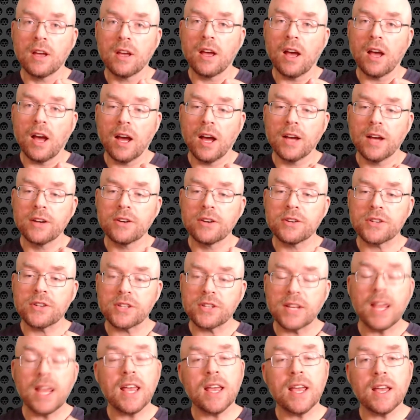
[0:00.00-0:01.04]

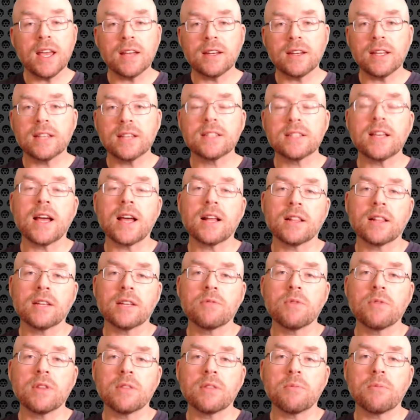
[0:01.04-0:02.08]
understand exactly
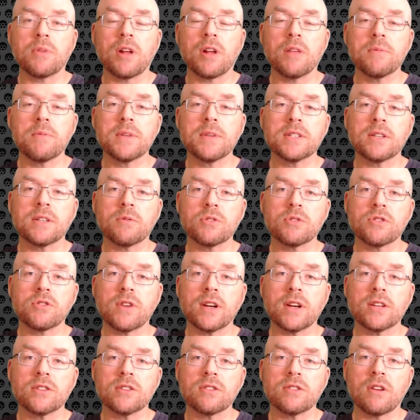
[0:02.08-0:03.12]
what the problem is that we're trying
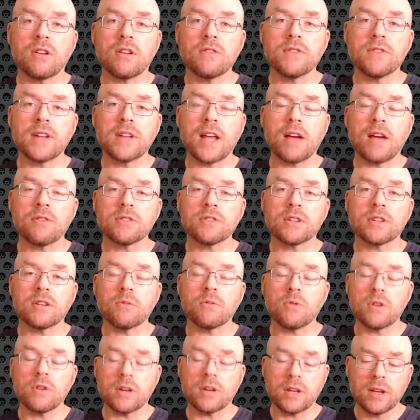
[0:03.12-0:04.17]
to solve and how it's going to
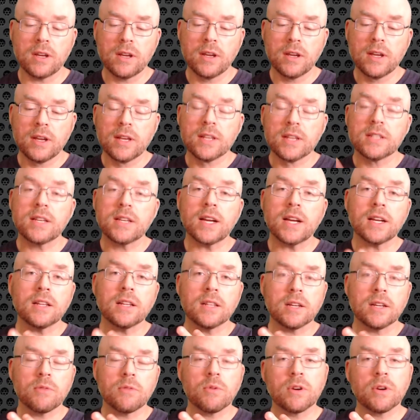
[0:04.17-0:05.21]
work. Secondly,
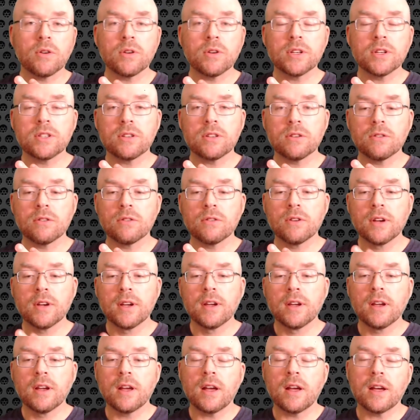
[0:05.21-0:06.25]
we're going to
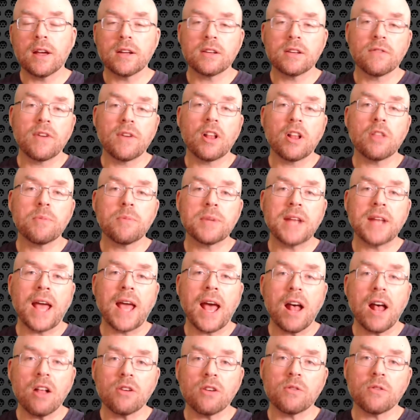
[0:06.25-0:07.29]
uh, develop an
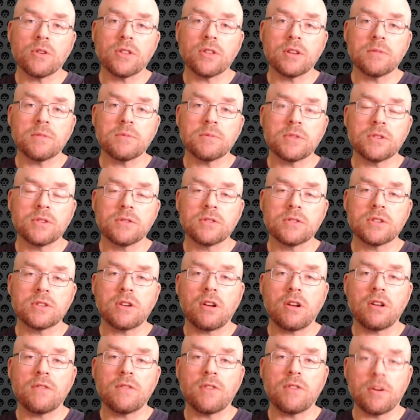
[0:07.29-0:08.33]
algorithm to
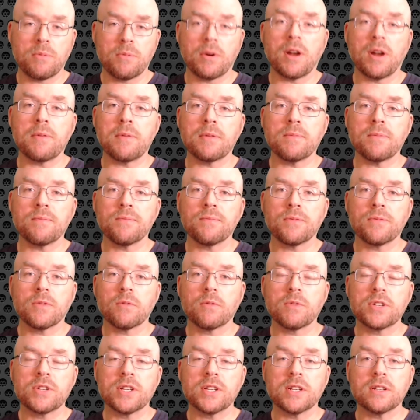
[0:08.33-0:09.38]
solve our problem,
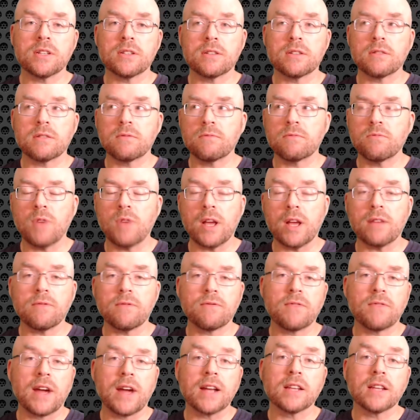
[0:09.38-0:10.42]
which is what?
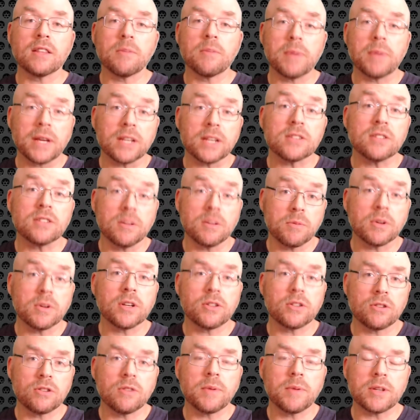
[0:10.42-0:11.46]
Finding the biggest number in a
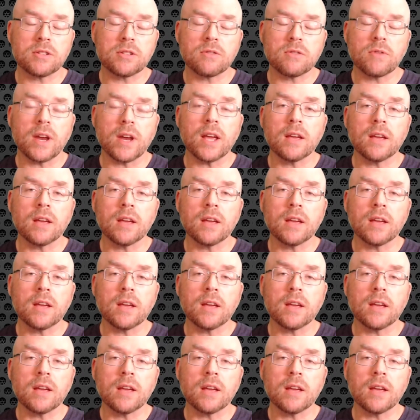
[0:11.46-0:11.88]
two-dimensional array.